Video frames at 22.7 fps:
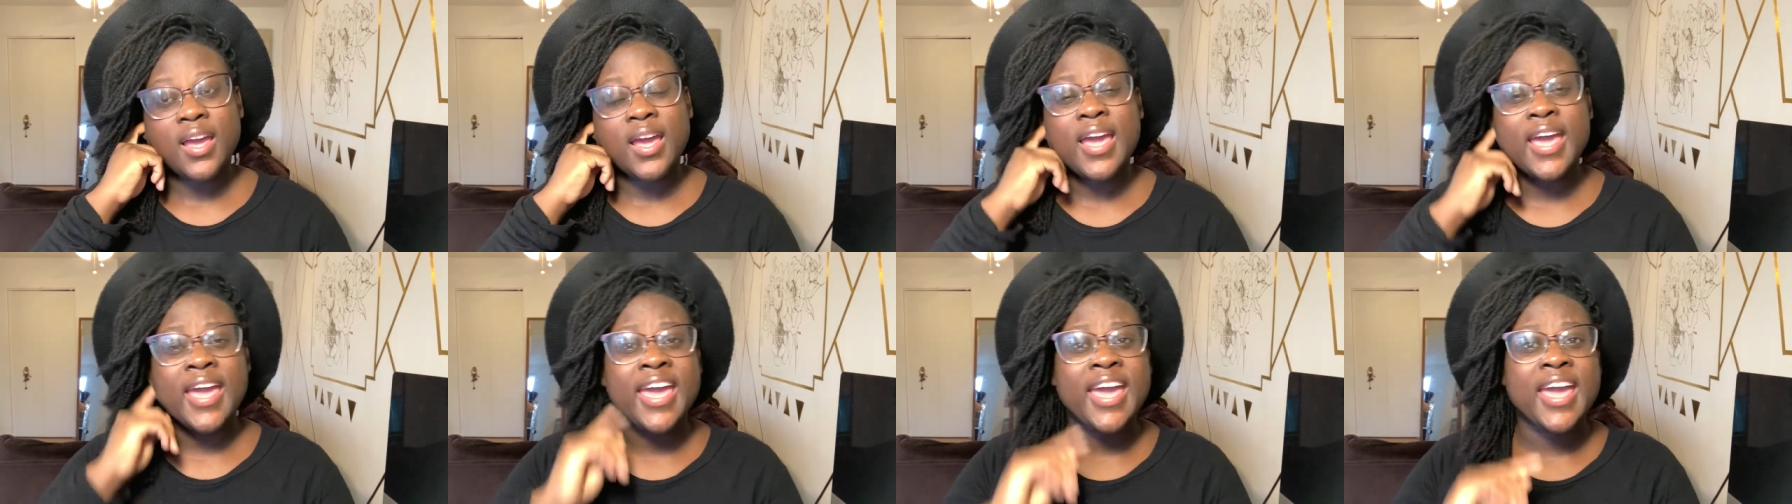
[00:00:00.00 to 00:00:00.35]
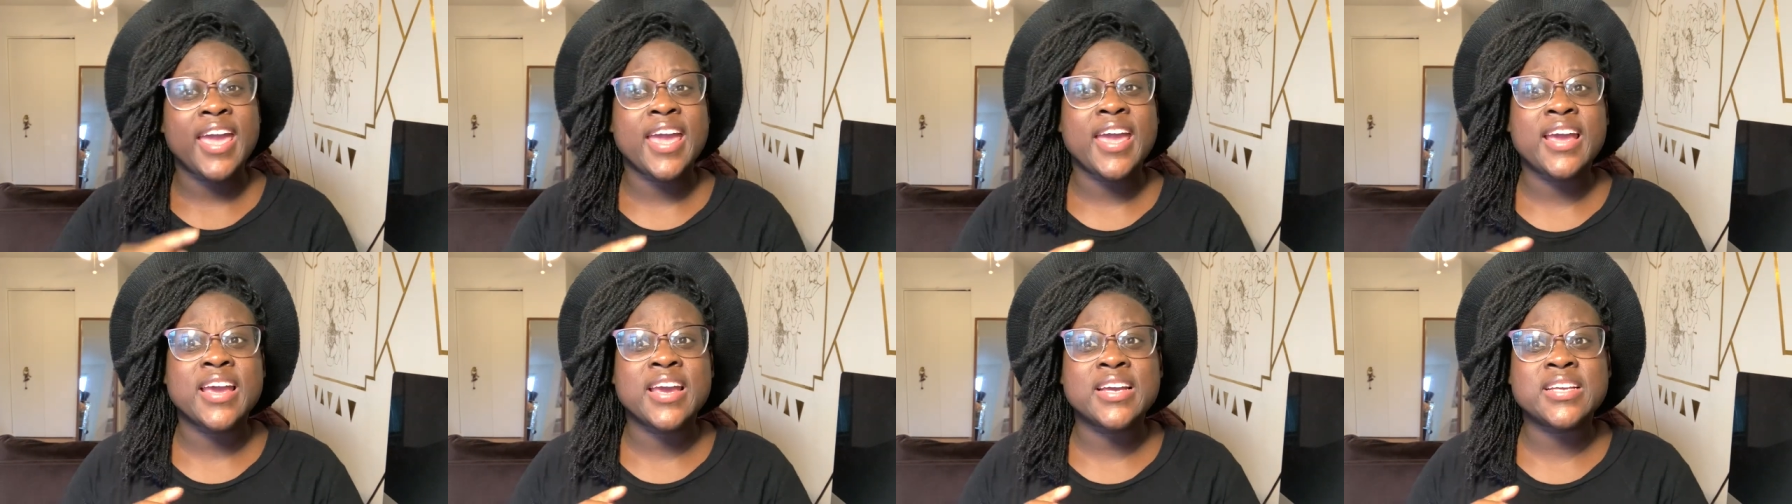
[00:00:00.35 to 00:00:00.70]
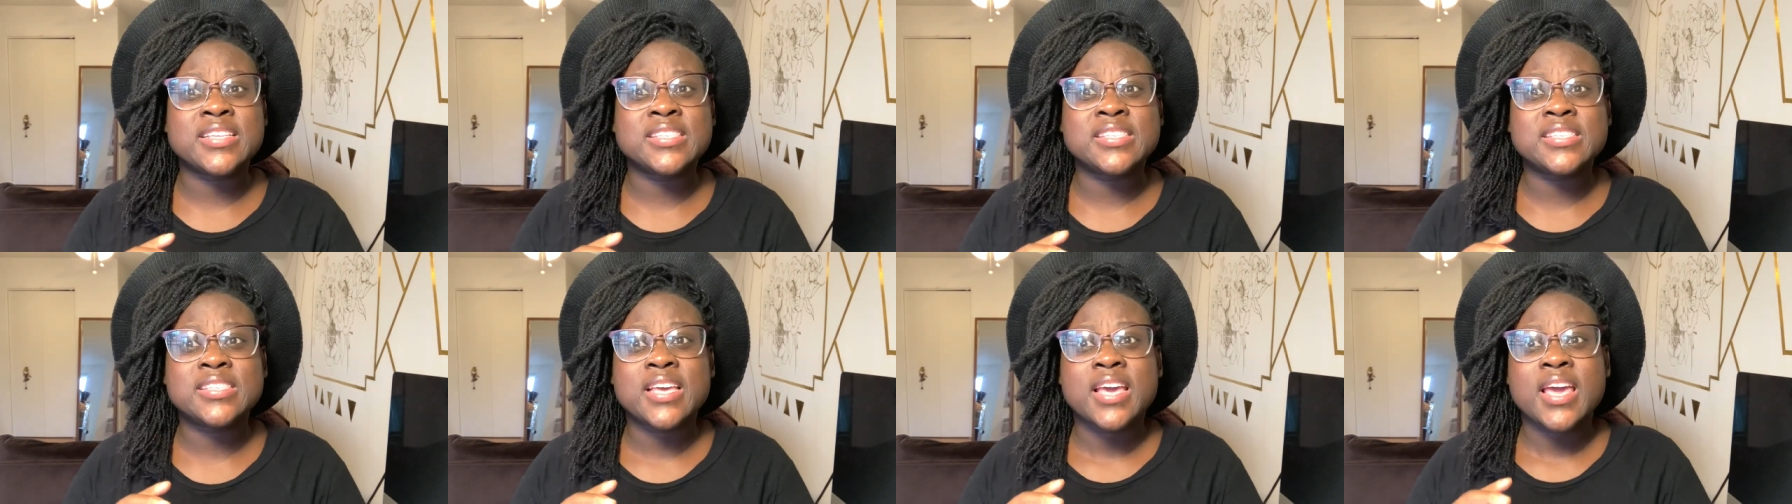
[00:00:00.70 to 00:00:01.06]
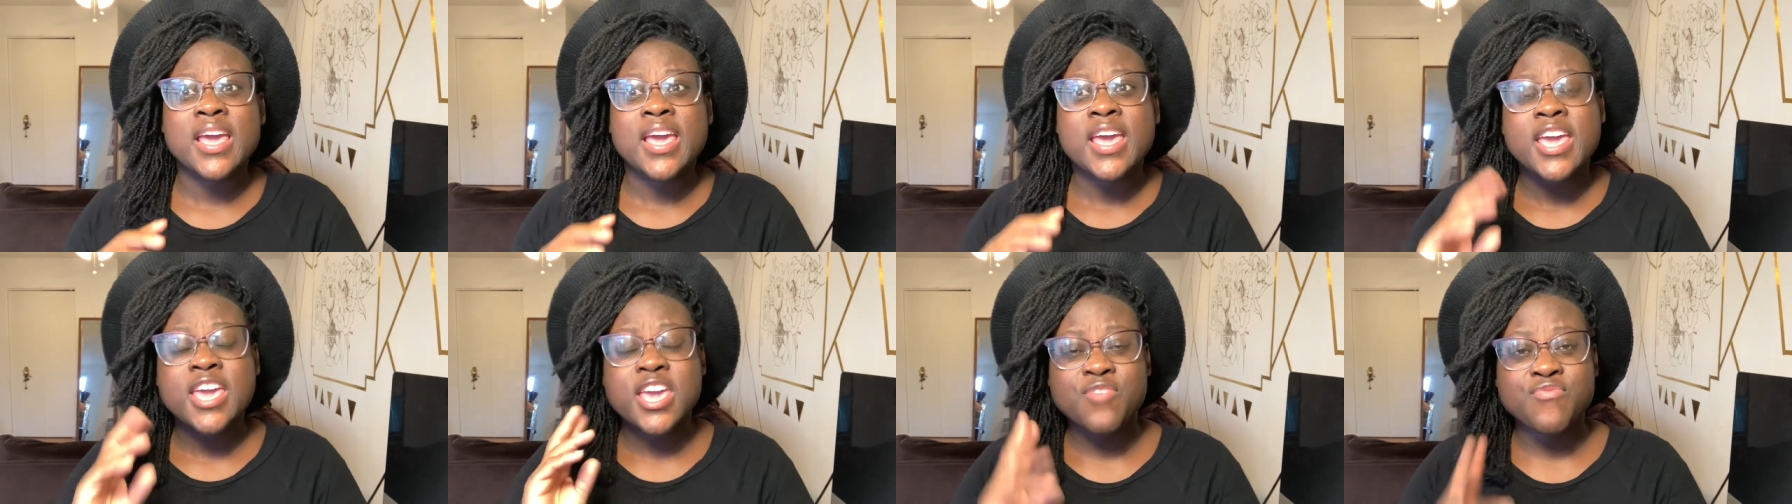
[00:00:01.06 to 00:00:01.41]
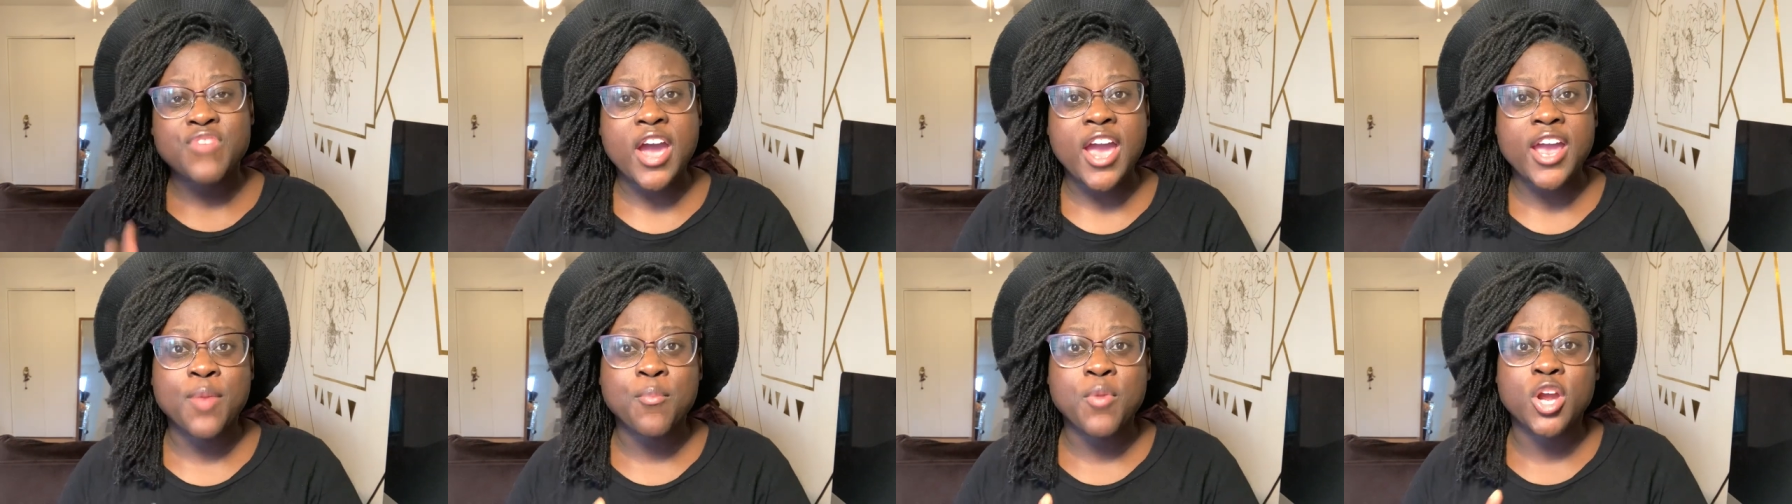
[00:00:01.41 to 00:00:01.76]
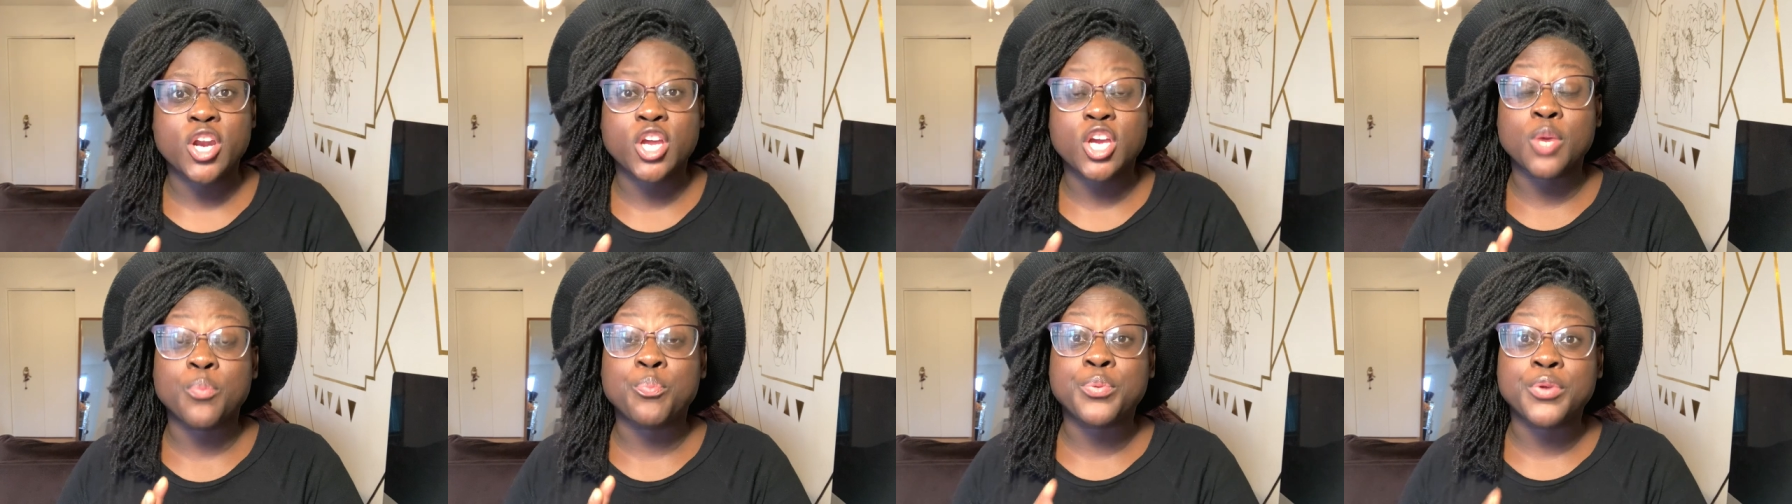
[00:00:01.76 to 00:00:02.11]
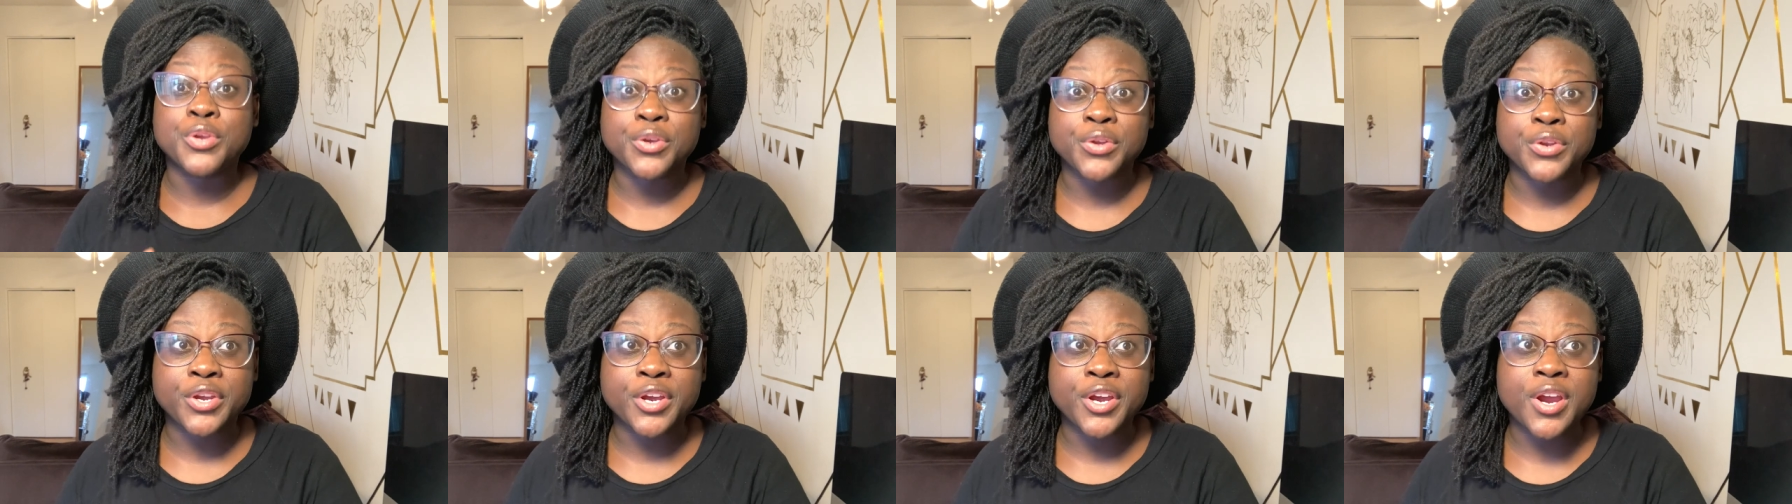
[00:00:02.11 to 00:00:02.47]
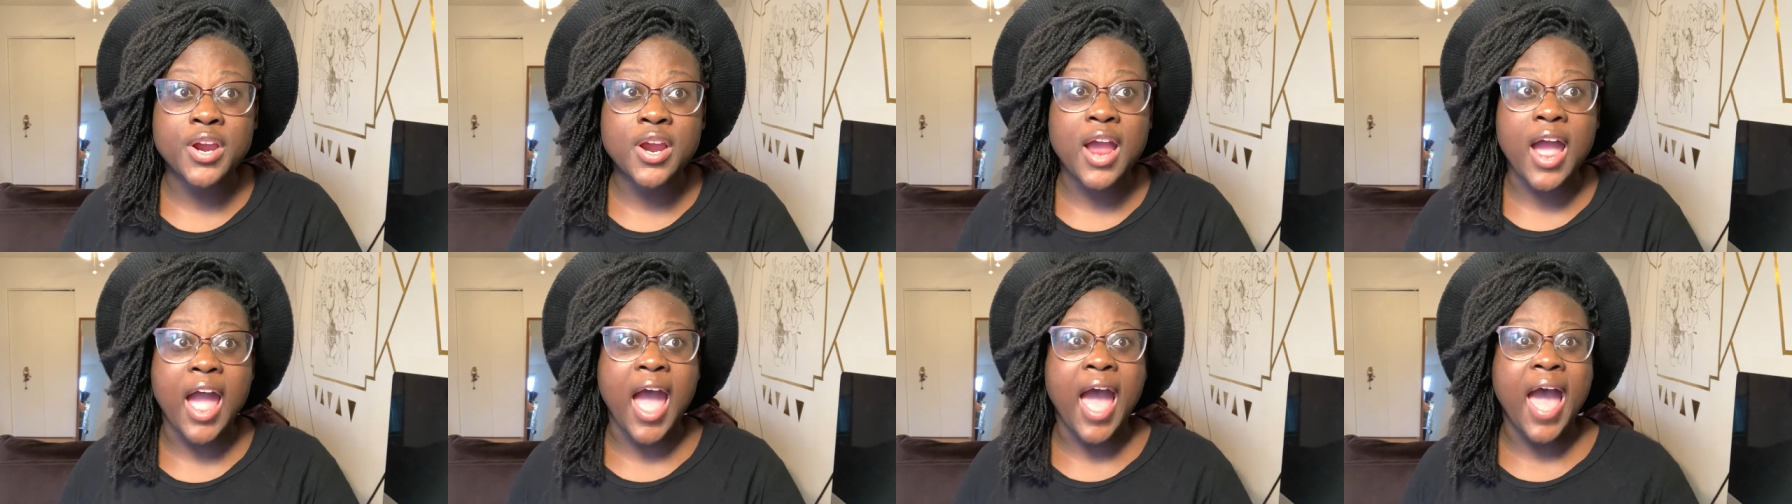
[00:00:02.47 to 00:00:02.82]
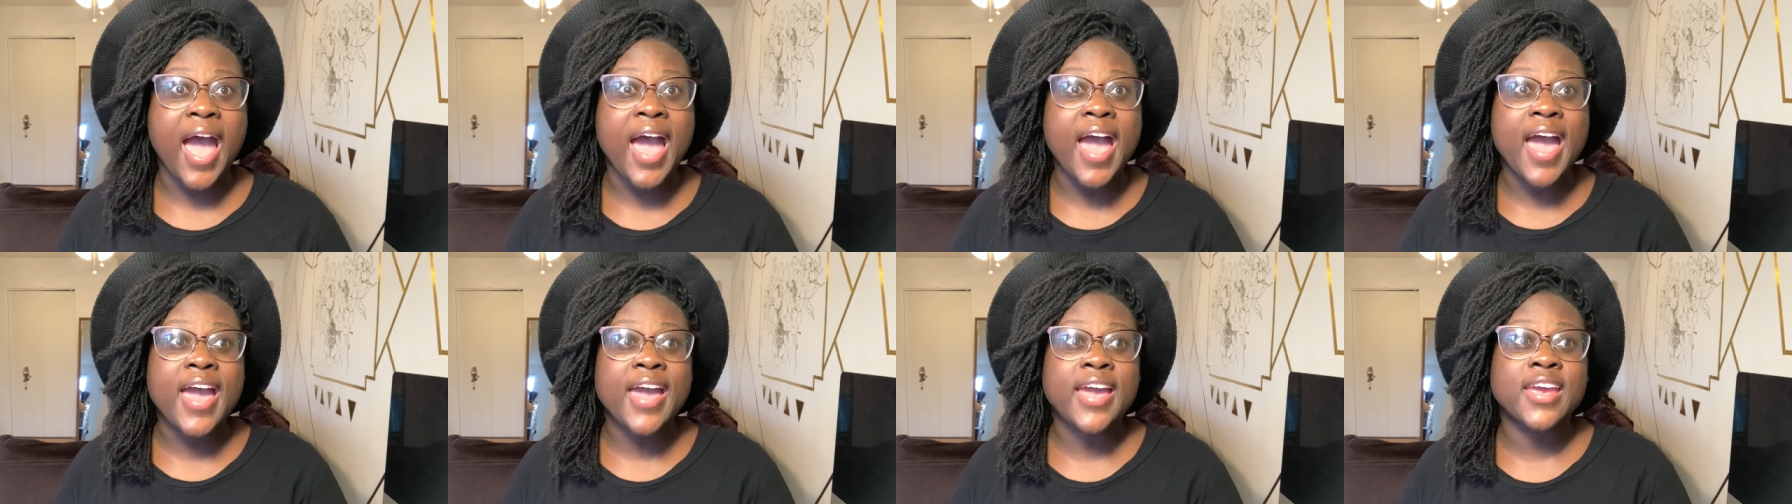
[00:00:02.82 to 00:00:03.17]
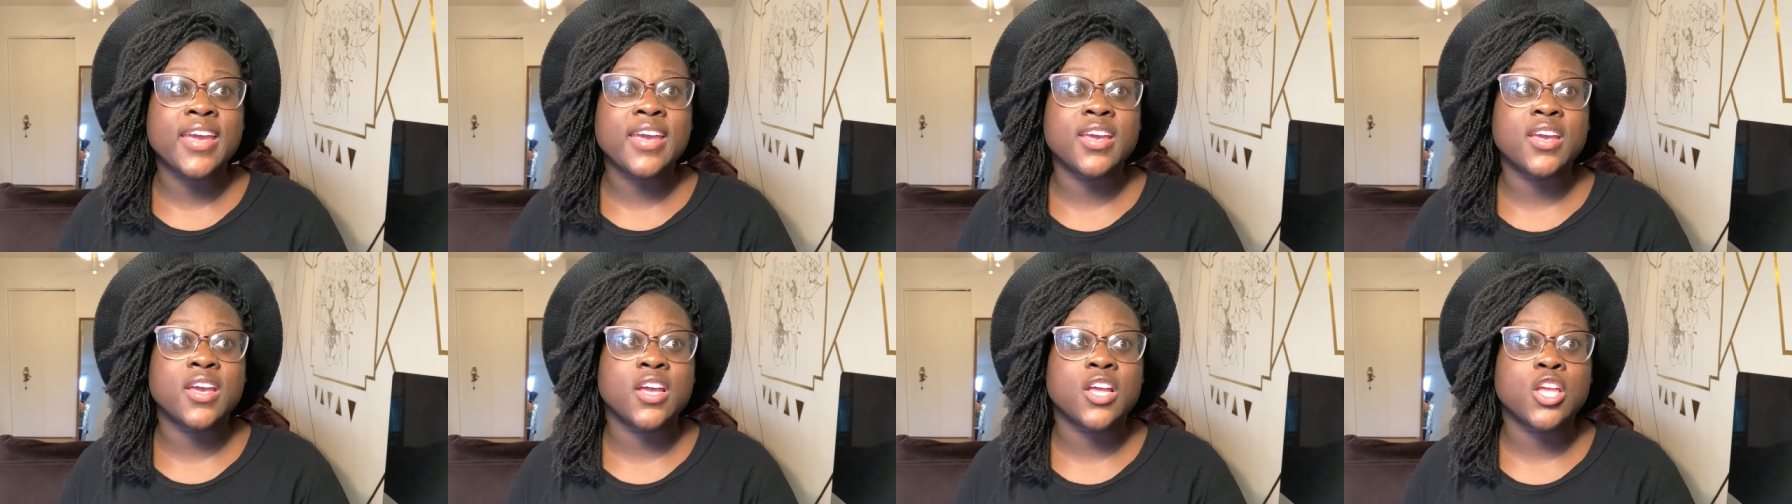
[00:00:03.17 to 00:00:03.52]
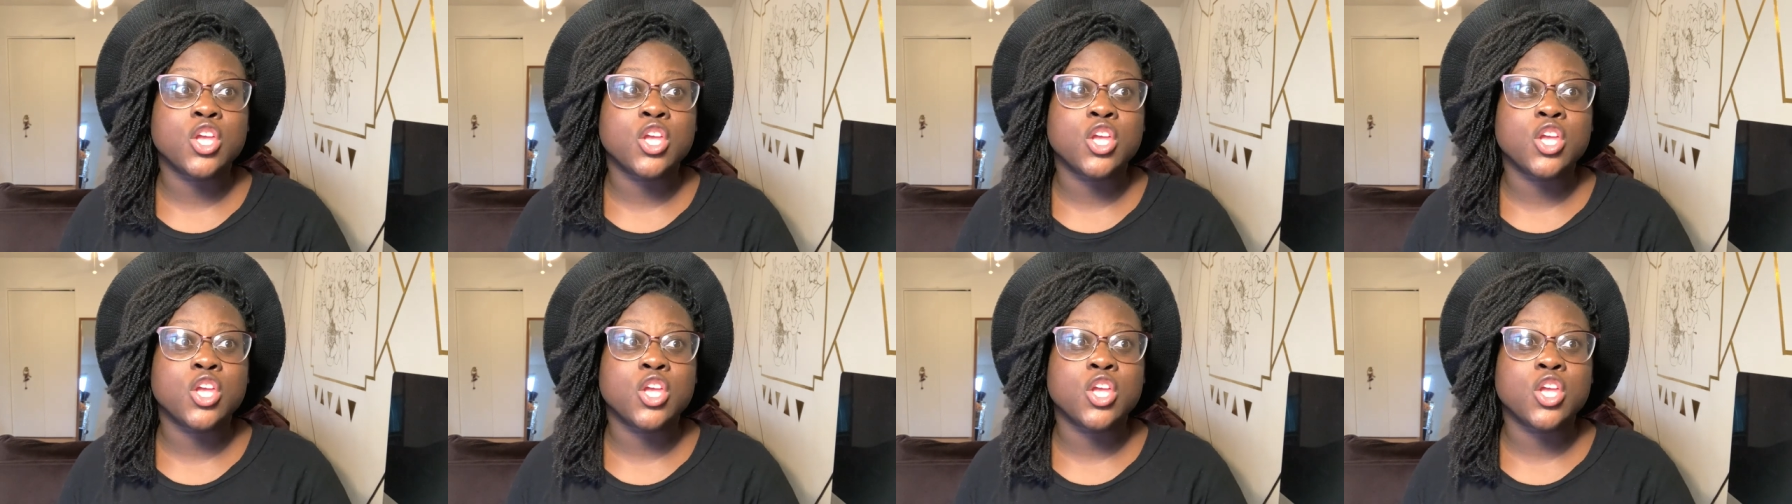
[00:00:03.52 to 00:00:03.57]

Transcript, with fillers: And if I am on a computer, I